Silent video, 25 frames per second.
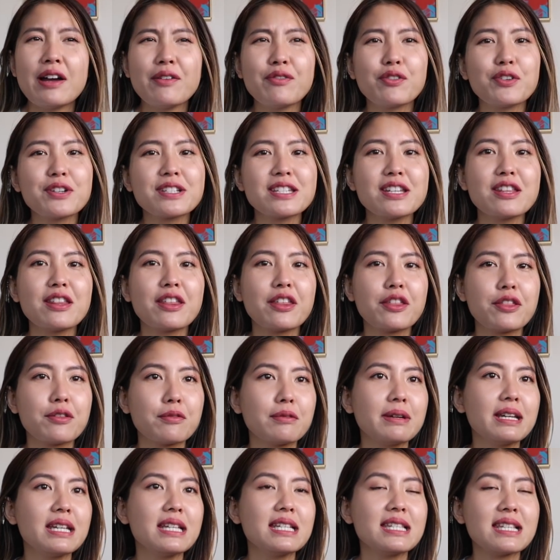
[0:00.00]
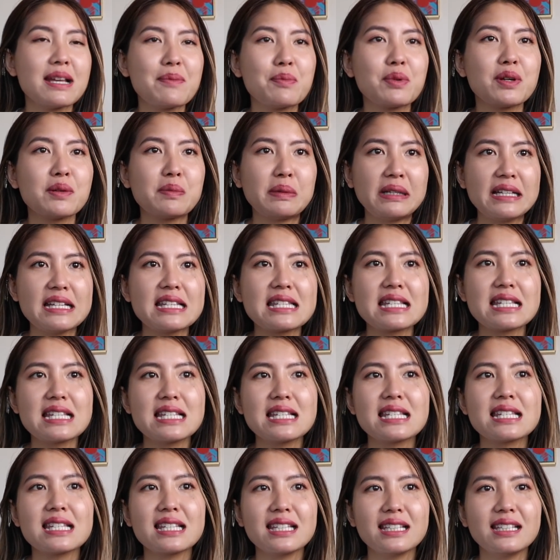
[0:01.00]
I've worked in 3 separate
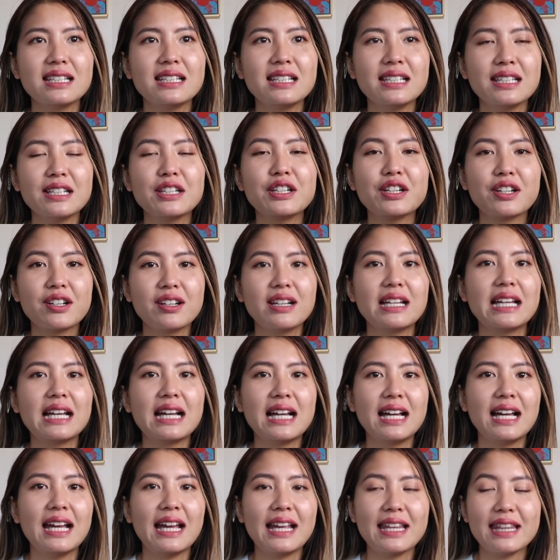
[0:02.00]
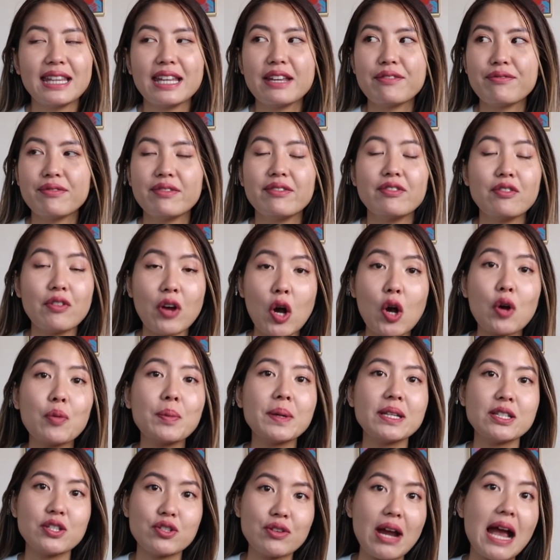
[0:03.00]
places in Korea and they've all
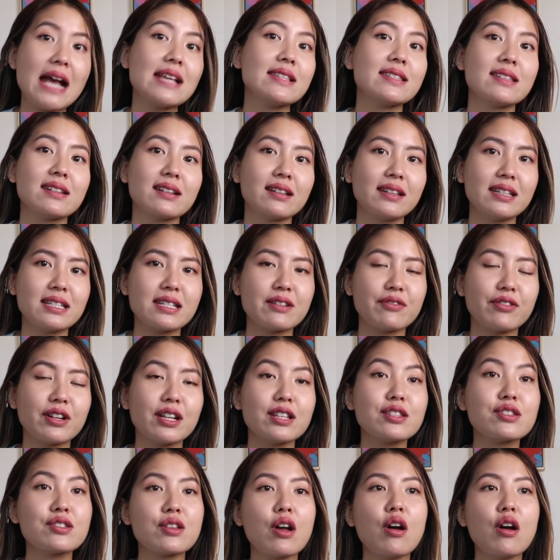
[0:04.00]
been drastically different.